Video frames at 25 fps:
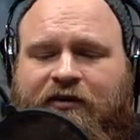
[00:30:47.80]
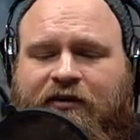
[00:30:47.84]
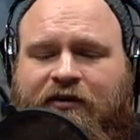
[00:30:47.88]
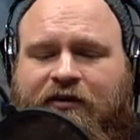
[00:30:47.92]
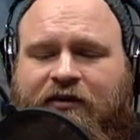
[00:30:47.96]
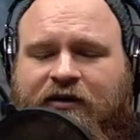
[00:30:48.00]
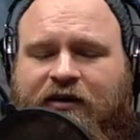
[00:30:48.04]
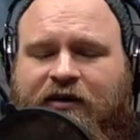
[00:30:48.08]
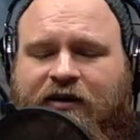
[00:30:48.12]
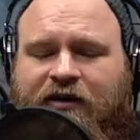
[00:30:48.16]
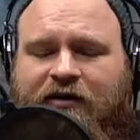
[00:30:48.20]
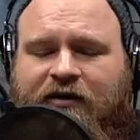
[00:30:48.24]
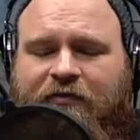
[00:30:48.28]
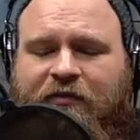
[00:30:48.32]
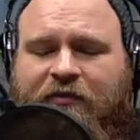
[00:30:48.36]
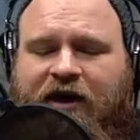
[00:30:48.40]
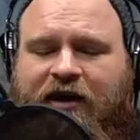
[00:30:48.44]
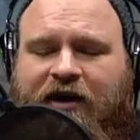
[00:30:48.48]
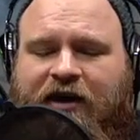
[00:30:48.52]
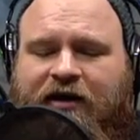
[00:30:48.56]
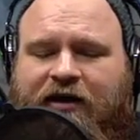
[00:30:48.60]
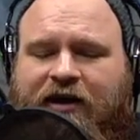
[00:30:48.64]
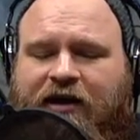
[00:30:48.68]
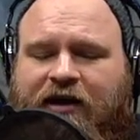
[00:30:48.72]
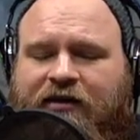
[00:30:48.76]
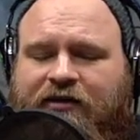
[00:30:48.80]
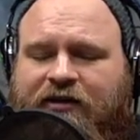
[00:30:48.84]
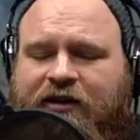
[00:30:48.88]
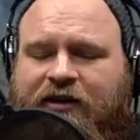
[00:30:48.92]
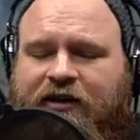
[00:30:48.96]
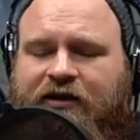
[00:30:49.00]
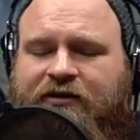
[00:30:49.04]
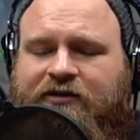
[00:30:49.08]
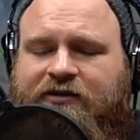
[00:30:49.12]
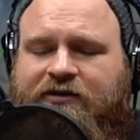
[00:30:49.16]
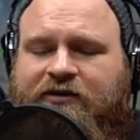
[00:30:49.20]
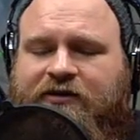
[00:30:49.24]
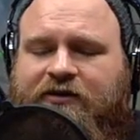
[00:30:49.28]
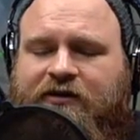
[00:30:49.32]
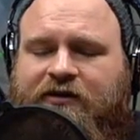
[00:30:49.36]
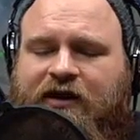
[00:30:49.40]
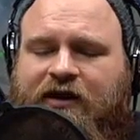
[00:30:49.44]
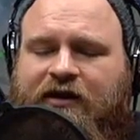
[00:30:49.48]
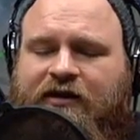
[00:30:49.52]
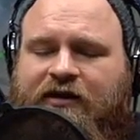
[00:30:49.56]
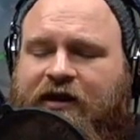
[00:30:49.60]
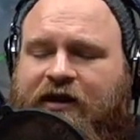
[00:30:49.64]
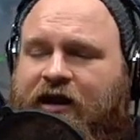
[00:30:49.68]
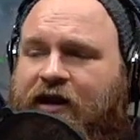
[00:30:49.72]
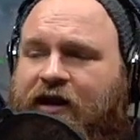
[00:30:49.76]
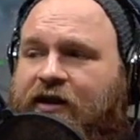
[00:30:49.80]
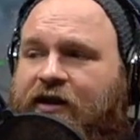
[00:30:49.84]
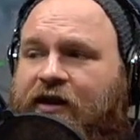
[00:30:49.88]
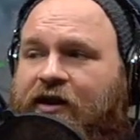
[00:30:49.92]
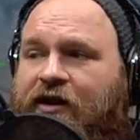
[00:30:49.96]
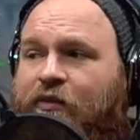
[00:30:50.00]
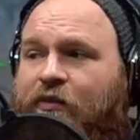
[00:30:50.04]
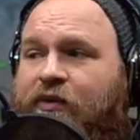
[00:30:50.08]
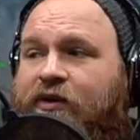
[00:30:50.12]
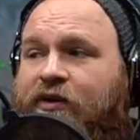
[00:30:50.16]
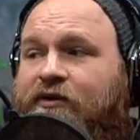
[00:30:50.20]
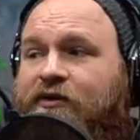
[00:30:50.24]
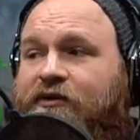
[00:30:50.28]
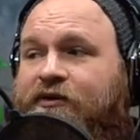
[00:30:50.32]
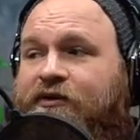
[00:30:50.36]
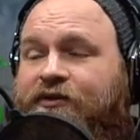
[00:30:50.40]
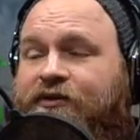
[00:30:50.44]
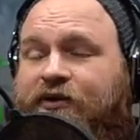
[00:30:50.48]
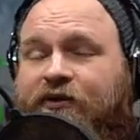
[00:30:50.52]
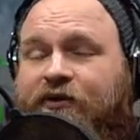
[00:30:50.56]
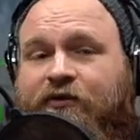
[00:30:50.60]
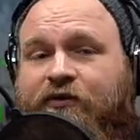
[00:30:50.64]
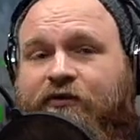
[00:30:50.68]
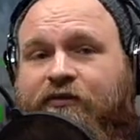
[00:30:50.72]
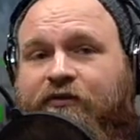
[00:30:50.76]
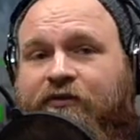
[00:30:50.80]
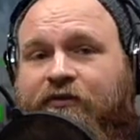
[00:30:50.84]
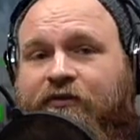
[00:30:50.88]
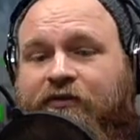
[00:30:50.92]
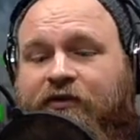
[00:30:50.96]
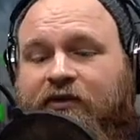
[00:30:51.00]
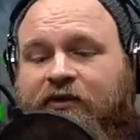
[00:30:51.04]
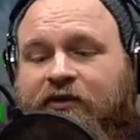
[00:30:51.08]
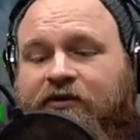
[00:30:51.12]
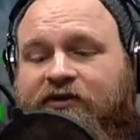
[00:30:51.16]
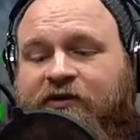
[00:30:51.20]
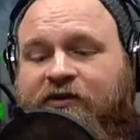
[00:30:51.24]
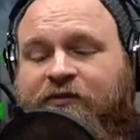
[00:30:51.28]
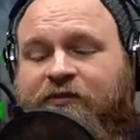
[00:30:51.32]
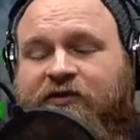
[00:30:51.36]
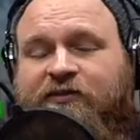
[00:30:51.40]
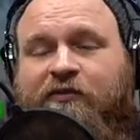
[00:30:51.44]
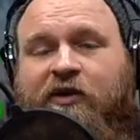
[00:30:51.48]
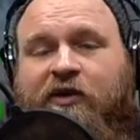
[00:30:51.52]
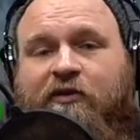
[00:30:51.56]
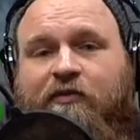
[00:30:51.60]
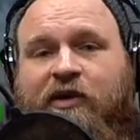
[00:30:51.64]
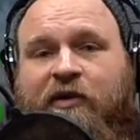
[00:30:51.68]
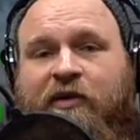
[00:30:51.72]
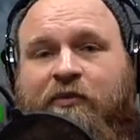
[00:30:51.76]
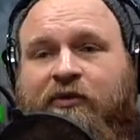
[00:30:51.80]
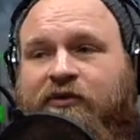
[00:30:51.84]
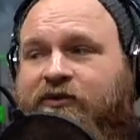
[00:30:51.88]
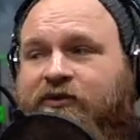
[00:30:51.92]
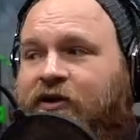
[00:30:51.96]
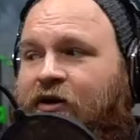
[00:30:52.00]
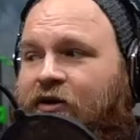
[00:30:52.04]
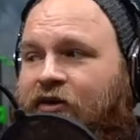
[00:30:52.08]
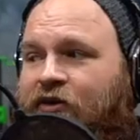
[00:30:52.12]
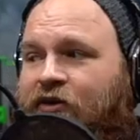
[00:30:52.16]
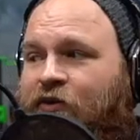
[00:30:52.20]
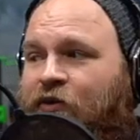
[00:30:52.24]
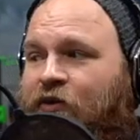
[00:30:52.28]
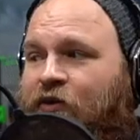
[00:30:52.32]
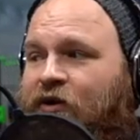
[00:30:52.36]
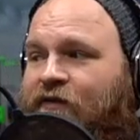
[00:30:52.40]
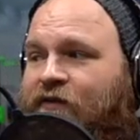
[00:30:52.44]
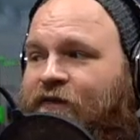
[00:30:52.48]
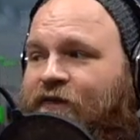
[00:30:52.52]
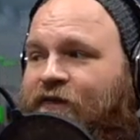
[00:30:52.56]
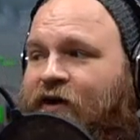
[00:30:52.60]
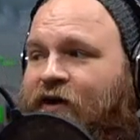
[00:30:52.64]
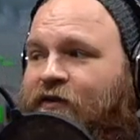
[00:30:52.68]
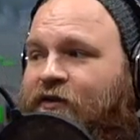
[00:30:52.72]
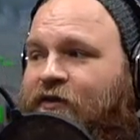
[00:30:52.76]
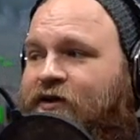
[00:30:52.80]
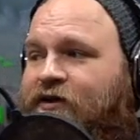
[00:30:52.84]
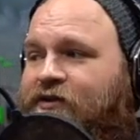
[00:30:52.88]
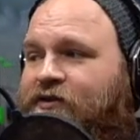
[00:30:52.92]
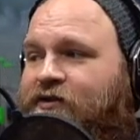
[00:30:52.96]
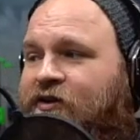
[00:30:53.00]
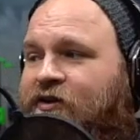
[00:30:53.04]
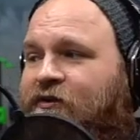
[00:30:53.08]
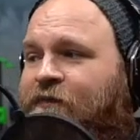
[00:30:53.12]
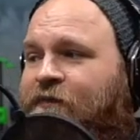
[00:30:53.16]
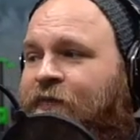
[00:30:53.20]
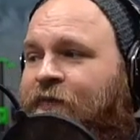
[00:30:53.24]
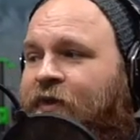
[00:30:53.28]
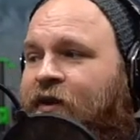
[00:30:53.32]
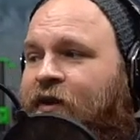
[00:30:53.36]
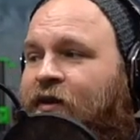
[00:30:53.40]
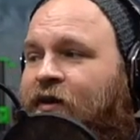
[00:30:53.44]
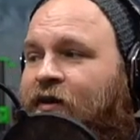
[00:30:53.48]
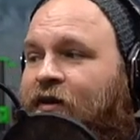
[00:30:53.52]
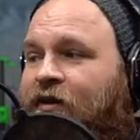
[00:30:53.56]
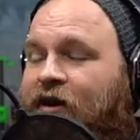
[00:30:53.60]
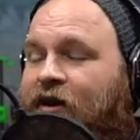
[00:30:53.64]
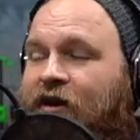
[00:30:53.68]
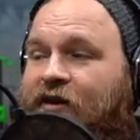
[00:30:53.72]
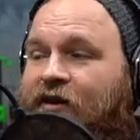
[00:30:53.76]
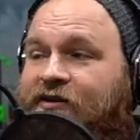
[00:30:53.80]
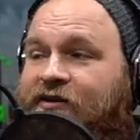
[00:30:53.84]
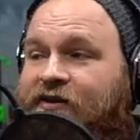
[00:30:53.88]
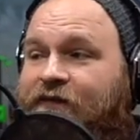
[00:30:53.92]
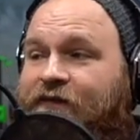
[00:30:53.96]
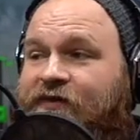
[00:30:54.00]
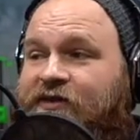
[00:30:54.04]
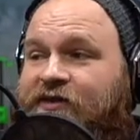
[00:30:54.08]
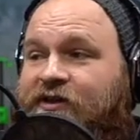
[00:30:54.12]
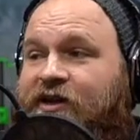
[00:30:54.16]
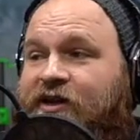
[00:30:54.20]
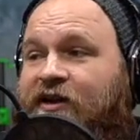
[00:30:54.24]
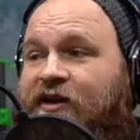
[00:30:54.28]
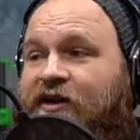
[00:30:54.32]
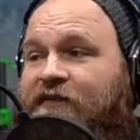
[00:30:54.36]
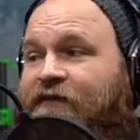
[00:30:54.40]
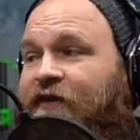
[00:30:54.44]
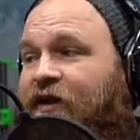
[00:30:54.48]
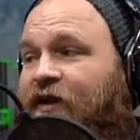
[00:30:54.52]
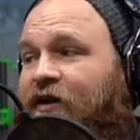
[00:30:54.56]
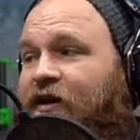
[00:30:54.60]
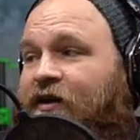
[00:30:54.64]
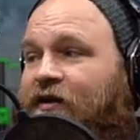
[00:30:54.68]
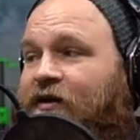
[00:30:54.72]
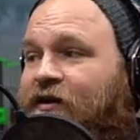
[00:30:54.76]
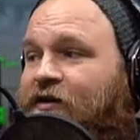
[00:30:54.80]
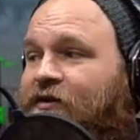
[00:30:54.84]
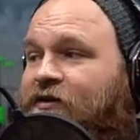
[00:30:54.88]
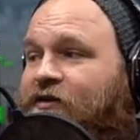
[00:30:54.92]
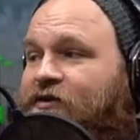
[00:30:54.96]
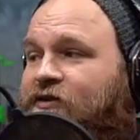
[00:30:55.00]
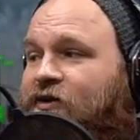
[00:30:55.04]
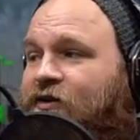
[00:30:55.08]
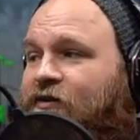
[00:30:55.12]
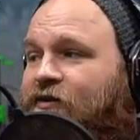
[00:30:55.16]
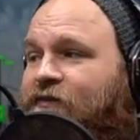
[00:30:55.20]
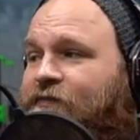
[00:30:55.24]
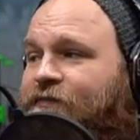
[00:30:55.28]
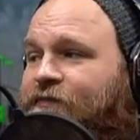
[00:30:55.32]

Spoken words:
kind of got leaked on the GitHub, so some smart people dug through it and found it. So yeah, it does have the Sanan fan on here. So